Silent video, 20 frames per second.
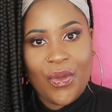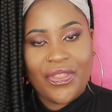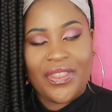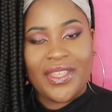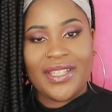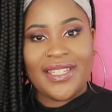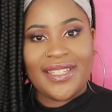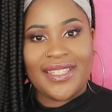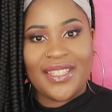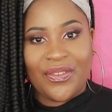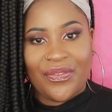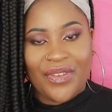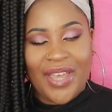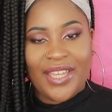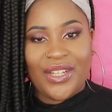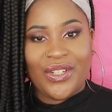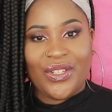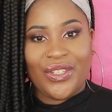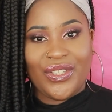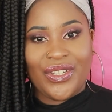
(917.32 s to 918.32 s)
So this is the
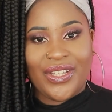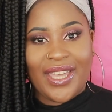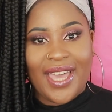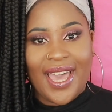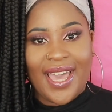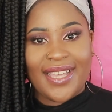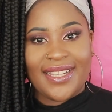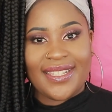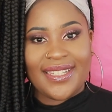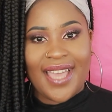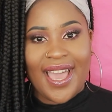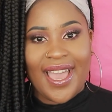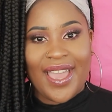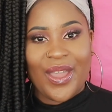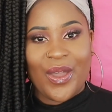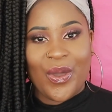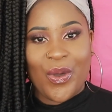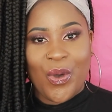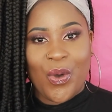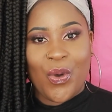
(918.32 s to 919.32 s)
final look, guys.
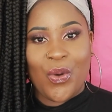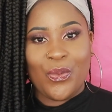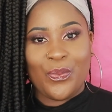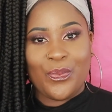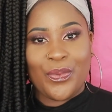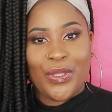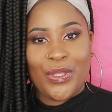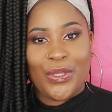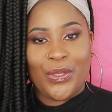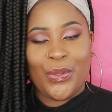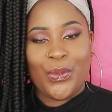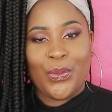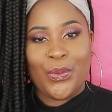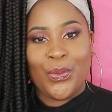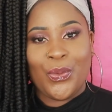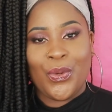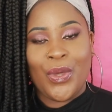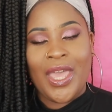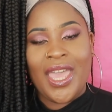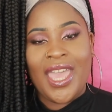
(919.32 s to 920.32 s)
I hope
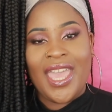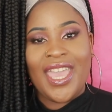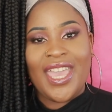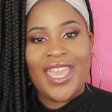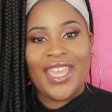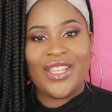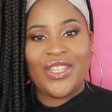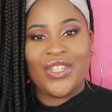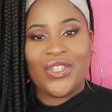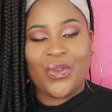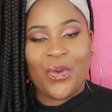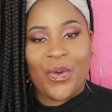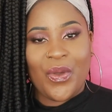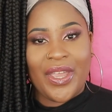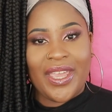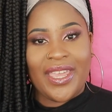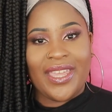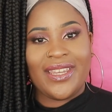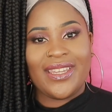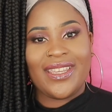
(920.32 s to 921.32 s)
you
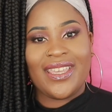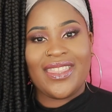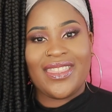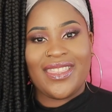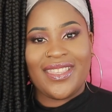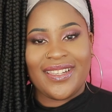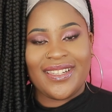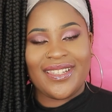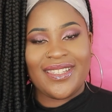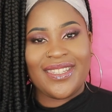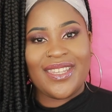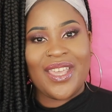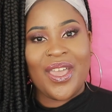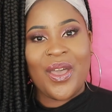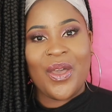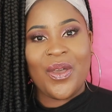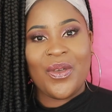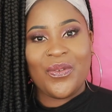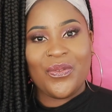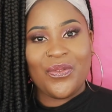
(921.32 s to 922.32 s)
enjoyed this
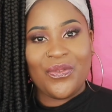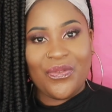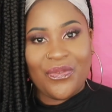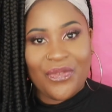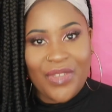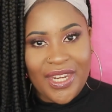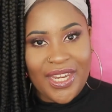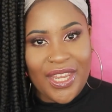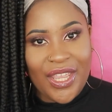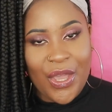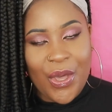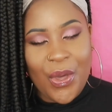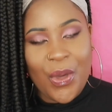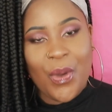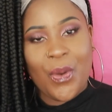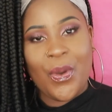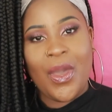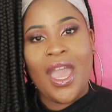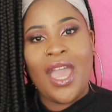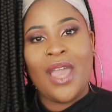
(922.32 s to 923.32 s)

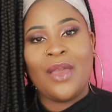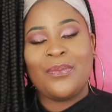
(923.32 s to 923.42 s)
video.